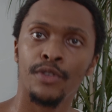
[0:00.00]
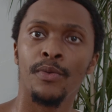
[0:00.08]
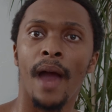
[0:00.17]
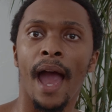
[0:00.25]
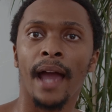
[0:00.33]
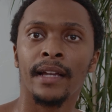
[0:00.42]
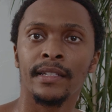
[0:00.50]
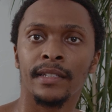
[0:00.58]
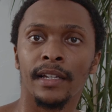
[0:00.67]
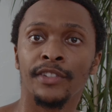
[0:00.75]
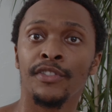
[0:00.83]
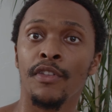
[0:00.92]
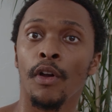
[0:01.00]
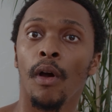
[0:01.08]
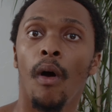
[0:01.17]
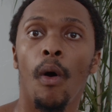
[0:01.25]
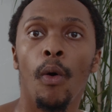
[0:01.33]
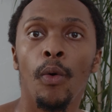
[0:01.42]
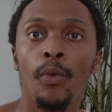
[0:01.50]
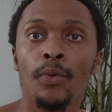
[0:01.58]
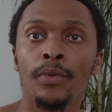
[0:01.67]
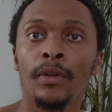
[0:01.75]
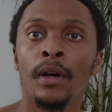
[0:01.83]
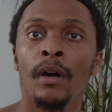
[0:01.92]
to access their
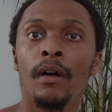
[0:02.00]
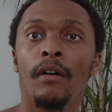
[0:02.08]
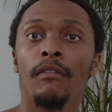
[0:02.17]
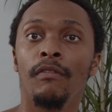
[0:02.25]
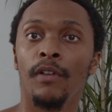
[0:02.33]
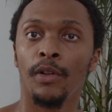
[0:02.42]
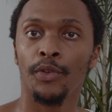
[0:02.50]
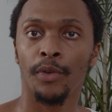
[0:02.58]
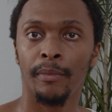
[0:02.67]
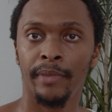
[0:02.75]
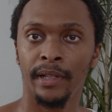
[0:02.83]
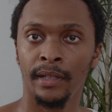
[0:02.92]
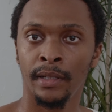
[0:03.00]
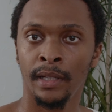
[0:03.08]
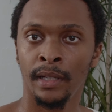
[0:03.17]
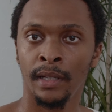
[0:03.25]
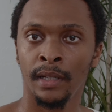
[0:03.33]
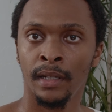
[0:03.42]
own vulnerability.